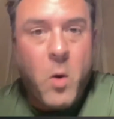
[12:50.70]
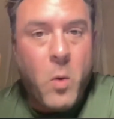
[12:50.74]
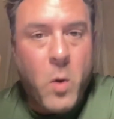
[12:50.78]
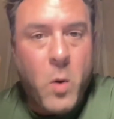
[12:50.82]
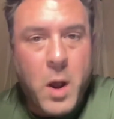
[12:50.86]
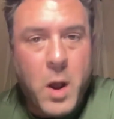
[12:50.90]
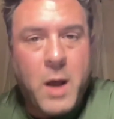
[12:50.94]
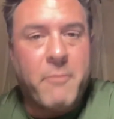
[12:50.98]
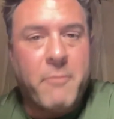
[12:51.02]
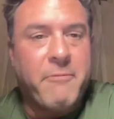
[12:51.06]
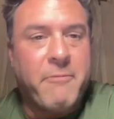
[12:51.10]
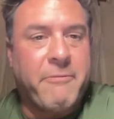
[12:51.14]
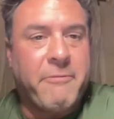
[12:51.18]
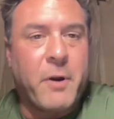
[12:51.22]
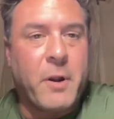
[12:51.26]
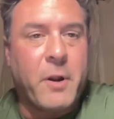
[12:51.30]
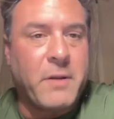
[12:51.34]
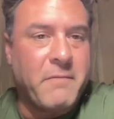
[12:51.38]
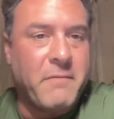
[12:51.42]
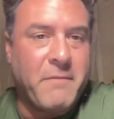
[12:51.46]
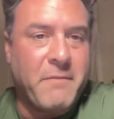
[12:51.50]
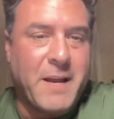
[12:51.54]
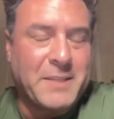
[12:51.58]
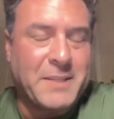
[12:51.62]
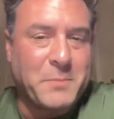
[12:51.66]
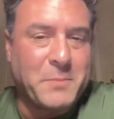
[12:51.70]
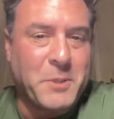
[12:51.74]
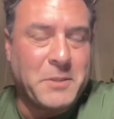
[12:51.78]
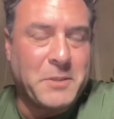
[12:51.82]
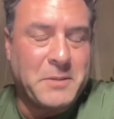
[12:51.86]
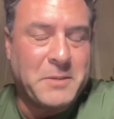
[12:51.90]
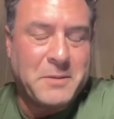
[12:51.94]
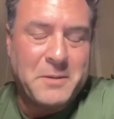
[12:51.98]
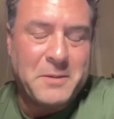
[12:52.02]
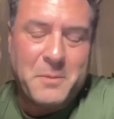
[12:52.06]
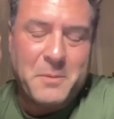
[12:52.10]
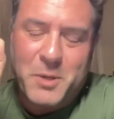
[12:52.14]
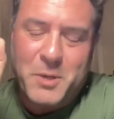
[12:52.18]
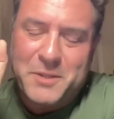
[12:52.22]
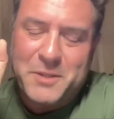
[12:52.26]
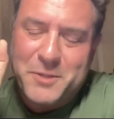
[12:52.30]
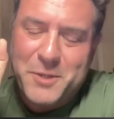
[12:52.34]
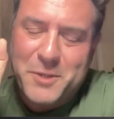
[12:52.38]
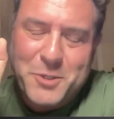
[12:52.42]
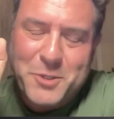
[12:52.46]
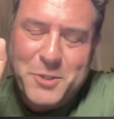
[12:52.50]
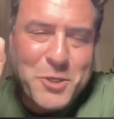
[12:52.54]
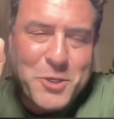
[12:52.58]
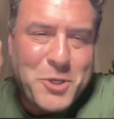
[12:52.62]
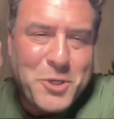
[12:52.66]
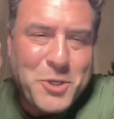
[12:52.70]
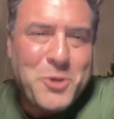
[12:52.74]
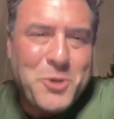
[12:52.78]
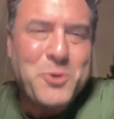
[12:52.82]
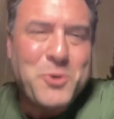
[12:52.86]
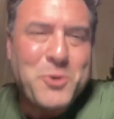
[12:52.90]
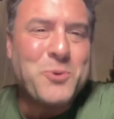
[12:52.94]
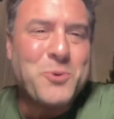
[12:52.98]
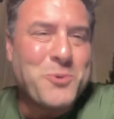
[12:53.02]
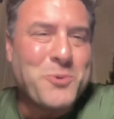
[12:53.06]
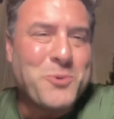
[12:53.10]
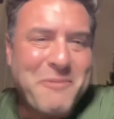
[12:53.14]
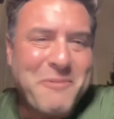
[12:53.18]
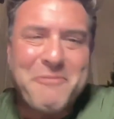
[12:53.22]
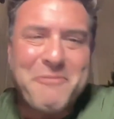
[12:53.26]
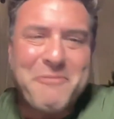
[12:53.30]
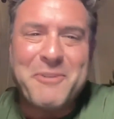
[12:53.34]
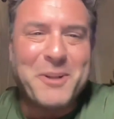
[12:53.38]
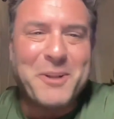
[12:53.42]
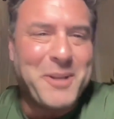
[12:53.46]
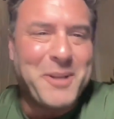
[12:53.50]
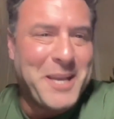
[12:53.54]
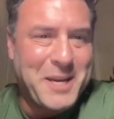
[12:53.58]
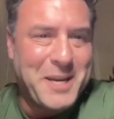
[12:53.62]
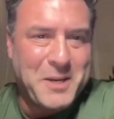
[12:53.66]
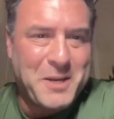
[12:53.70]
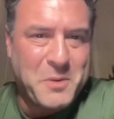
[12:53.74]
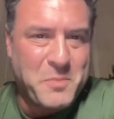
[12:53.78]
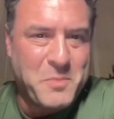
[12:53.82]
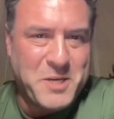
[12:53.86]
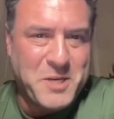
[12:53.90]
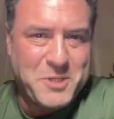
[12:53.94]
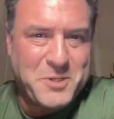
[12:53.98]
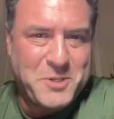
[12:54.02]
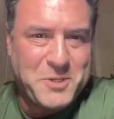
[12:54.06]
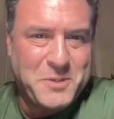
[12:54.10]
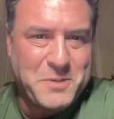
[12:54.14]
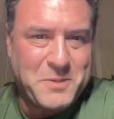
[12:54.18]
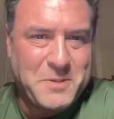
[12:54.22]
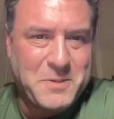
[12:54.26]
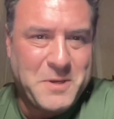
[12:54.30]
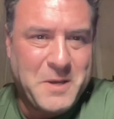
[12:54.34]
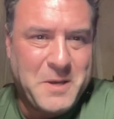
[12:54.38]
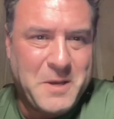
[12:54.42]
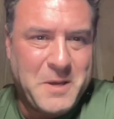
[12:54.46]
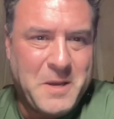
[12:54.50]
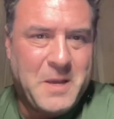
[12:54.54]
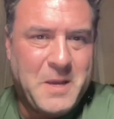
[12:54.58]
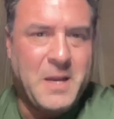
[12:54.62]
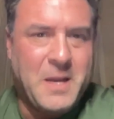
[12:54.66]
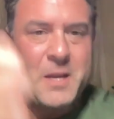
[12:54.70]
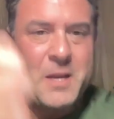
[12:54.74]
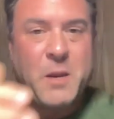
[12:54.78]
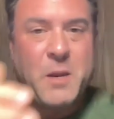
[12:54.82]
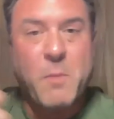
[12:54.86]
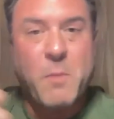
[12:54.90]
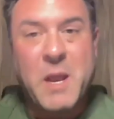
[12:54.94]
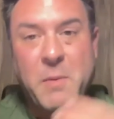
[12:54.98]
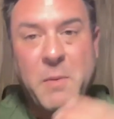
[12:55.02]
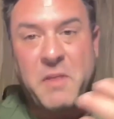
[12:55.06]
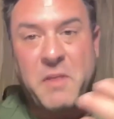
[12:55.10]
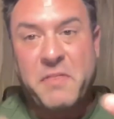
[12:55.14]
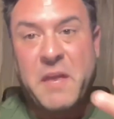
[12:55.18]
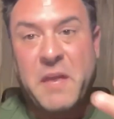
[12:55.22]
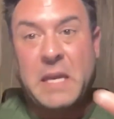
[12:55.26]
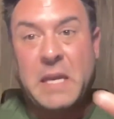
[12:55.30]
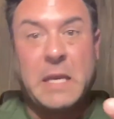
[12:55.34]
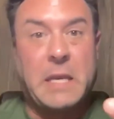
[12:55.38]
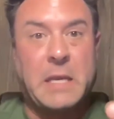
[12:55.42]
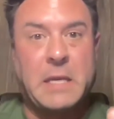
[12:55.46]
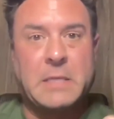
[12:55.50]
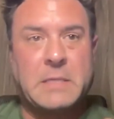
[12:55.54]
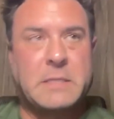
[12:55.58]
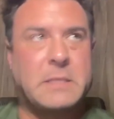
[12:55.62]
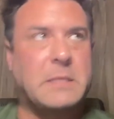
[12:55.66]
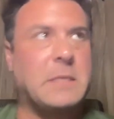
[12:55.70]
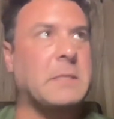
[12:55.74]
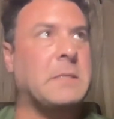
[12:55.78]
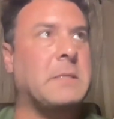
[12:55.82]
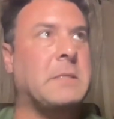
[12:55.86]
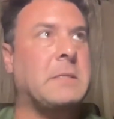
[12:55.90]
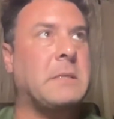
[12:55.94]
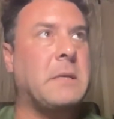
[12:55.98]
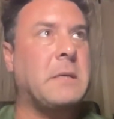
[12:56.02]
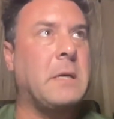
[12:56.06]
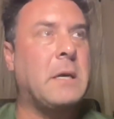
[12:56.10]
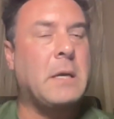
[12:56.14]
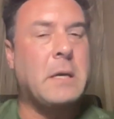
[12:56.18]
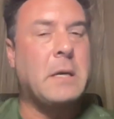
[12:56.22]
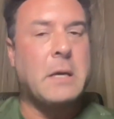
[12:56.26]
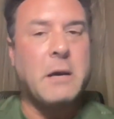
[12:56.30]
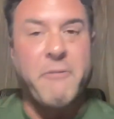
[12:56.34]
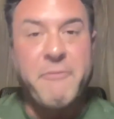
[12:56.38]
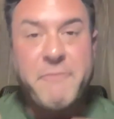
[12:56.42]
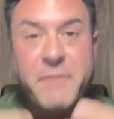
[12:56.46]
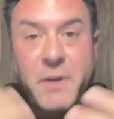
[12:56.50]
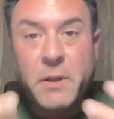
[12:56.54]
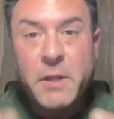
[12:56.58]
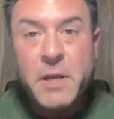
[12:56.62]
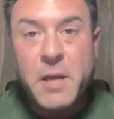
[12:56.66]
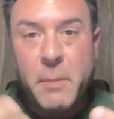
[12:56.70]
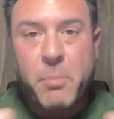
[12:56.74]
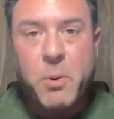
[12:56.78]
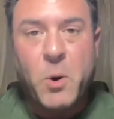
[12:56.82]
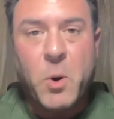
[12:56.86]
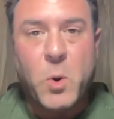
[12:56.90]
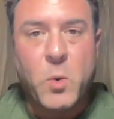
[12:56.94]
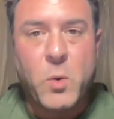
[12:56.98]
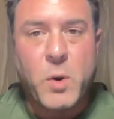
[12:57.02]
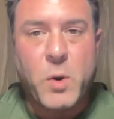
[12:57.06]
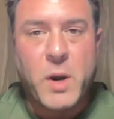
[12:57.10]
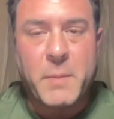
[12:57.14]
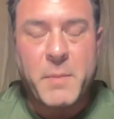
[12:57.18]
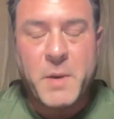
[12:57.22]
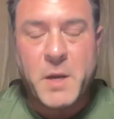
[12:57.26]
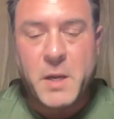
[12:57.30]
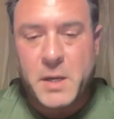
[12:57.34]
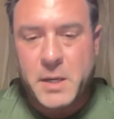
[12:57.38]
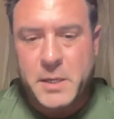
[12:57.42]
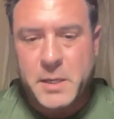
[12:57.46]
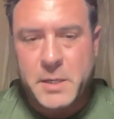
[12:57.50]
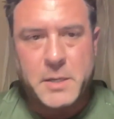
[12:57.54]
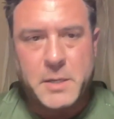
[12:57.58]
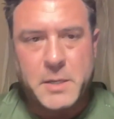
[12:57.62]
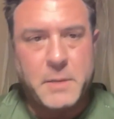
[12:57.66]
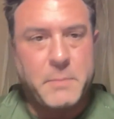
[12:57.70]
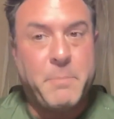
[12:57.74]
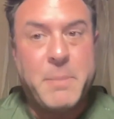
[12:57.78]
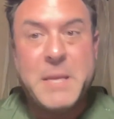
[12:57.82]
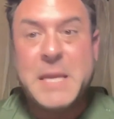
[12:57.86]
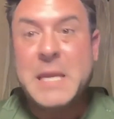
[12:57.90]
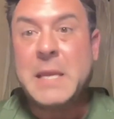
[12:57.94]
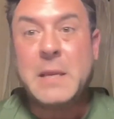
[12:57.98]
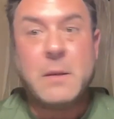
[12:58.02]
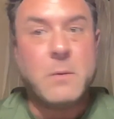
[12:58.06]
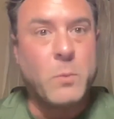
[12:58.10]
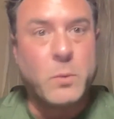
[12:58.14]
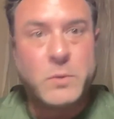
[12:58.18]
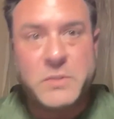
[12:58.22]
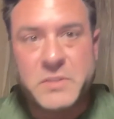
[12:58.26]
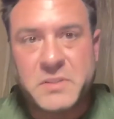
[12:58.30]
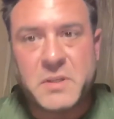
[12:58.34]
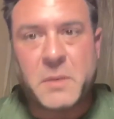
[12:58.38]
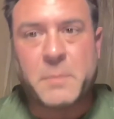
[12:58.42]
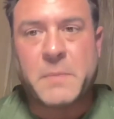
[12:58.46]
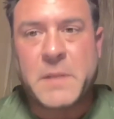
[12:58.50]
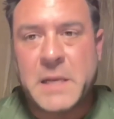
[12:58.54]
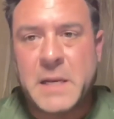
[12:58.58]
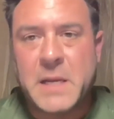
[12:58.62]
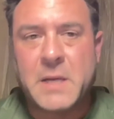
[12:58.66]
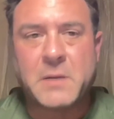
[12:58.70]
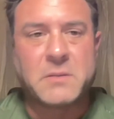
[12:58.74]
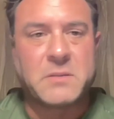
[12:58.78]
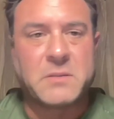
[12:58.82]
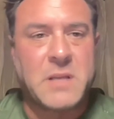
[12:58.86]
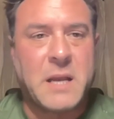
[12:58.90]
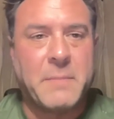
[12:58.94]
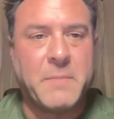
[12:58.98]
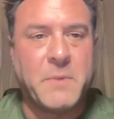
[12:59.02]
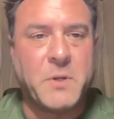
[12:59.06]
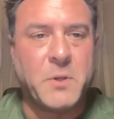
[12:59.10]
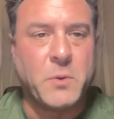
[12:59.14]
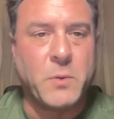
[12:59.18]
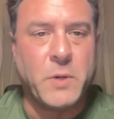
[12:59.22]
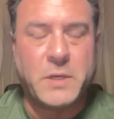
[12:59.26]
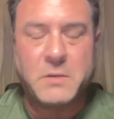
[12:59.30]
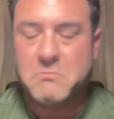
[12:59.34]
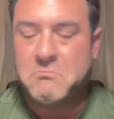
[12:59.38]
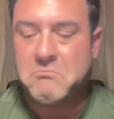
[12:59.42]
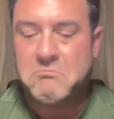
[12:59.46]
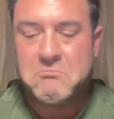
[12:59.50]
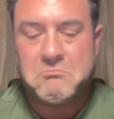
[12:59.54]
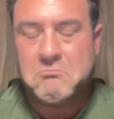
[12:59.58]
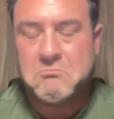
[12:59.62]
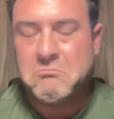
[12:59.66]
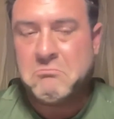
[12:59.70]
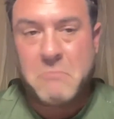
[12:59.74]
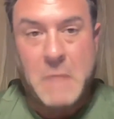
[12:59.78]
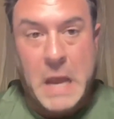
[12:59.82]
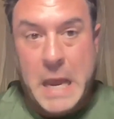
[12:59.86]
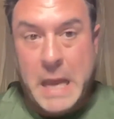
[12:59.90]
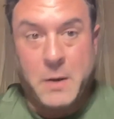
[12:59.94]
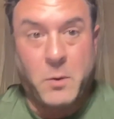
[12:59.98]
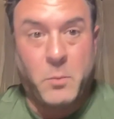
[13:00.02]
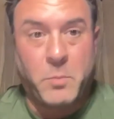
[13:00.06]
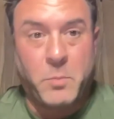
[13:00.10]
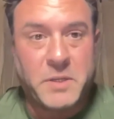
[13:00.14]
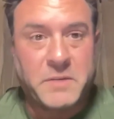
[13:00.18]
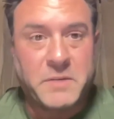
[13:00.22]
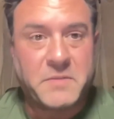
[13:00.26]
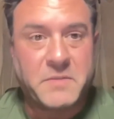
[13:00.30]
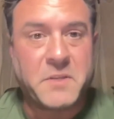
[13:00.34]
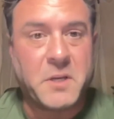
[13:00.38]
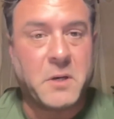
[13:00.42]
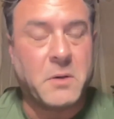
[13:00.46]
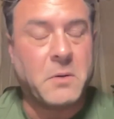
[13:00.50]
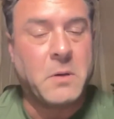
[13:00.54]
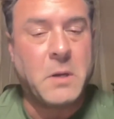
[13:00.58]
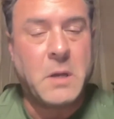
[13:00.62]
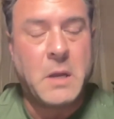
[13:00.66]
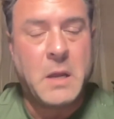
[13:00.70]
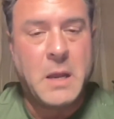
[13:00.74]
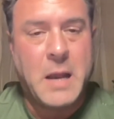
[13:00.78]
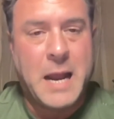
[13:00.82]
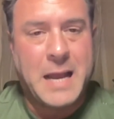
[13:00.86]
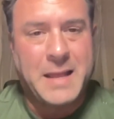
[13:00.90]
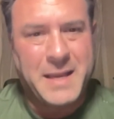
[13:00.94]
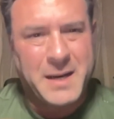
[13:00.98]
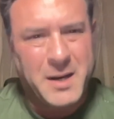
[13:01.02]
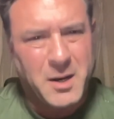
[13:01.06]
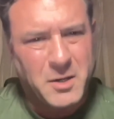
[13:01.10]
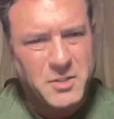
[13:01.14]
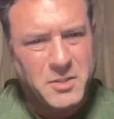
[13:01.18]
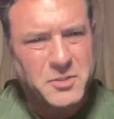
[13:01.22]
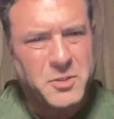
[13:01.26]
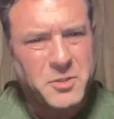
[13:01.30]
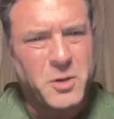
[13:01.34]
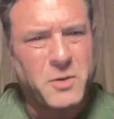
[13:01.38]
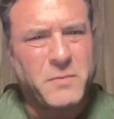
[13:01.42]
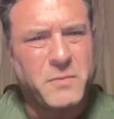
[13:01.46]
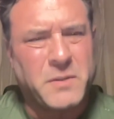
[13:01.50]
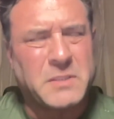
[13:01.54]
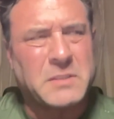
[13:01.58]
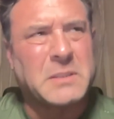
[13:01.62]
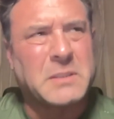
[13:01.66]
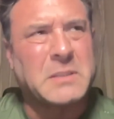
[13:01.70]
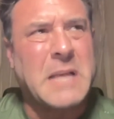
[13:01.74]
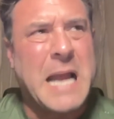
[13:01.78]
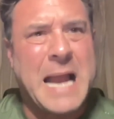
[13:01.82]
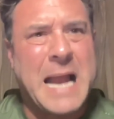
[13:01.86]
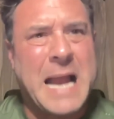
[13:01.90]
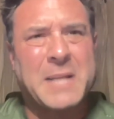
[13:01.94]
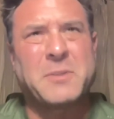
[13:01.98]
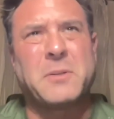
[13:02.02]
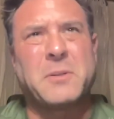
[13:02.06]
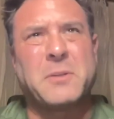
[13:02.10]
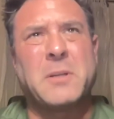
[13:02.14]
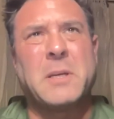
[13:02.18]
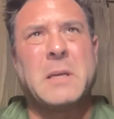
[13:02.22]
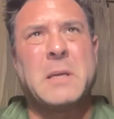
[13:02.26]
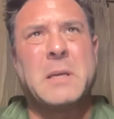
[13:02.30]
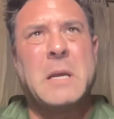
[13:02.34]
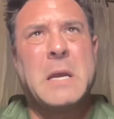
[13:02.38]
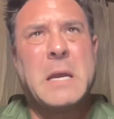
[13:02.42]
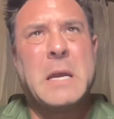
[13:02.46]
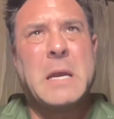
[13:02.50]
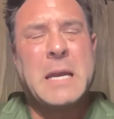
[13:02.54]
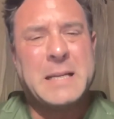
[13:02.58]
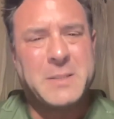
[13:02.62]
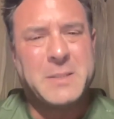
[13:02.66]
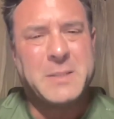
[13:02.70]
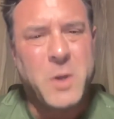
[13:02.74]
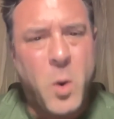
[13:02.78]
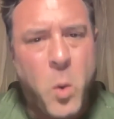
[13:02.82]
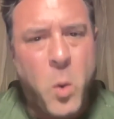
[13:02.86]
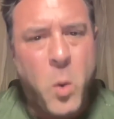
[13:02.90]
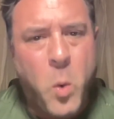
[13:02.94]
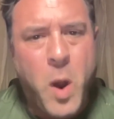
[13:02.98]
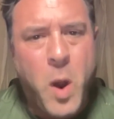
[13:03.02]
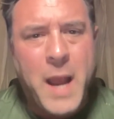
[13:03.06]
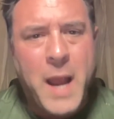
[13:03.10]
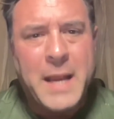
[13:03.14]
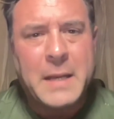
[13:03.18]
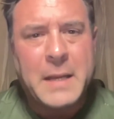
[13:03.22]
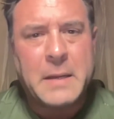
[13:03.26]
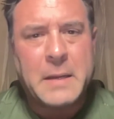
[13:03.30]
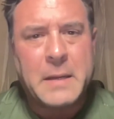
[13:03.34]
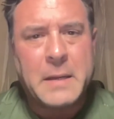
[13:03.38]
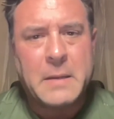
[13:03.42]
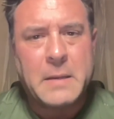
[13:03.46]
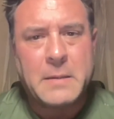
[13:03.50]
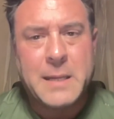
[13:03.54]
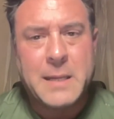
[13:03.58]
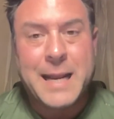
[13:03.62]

upfront investment, but there's huge affiliate commissions. And you may be thinking, is this affiliate program going to compete with something else I'm doing? I don't believe so. I think our service is actually, it's quite the